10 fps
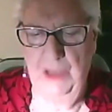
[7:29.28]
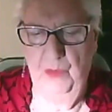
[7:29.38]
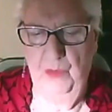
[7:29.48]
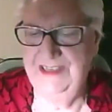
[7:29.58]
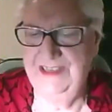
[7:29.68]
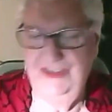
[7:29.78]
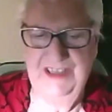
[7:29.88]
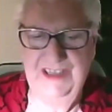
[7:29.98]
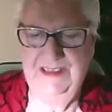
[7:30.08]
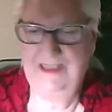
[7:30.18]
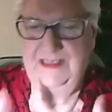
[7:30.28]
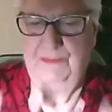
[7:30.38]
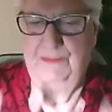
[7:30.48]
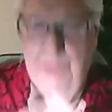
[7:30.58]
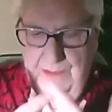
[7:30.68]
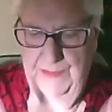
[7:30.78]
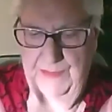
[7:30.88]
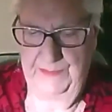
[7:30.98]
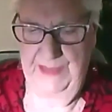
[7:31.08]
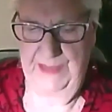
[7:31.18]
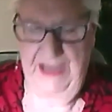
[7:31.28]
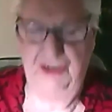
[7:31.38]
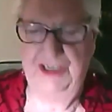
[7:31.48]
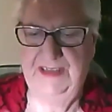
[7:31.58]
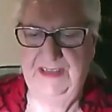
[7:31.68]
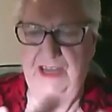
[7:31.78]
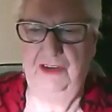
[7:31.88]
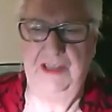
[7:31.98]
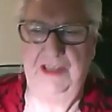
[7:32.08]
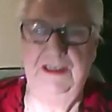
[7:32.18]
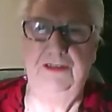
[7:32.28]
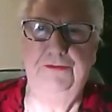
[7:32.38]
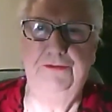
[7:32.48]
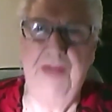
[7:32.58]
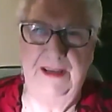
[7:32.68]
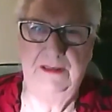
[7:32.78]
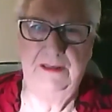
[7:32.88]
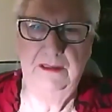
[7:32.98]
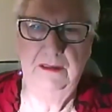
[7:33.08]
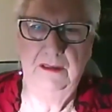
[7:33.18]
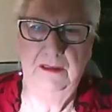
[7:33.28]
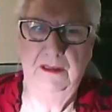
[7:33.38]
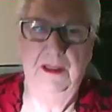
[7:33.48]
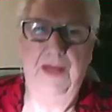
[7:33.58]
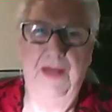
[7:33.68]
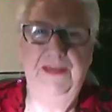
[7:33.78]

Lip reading: wasn't just this energy center that's in the front, that